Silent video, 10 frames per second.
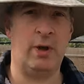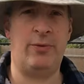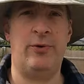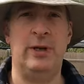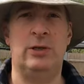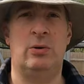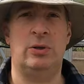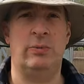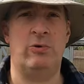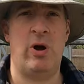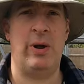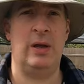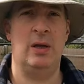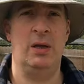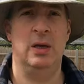got three sorts I'm
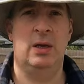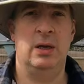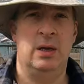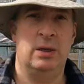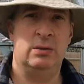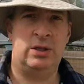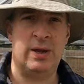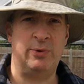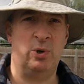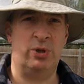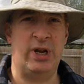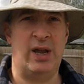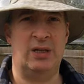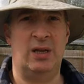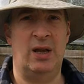growing. Same
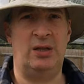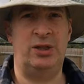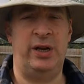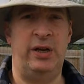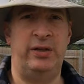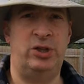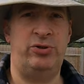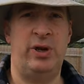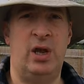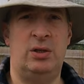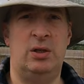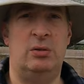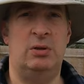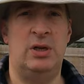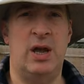courgette as last year,
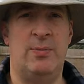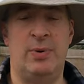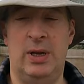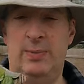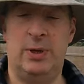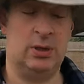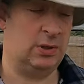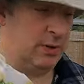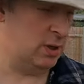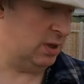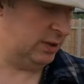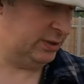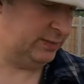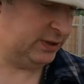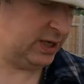Striato di Napoli, because I've got
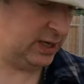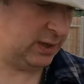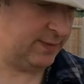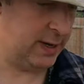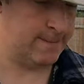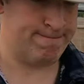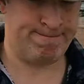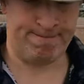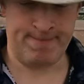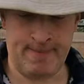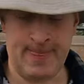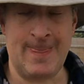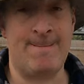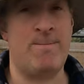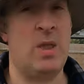lots of seed of it.
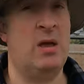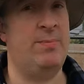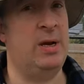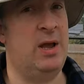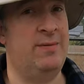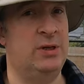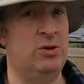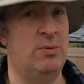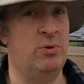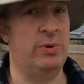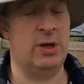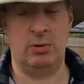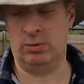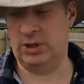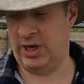I've been having trouble with
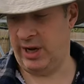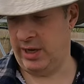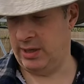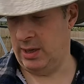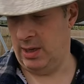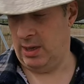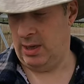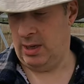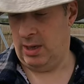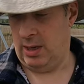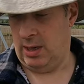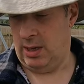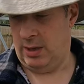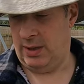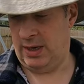old seed
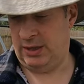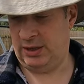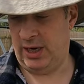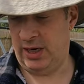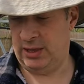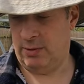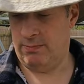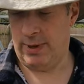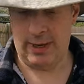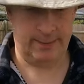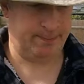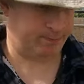this season, but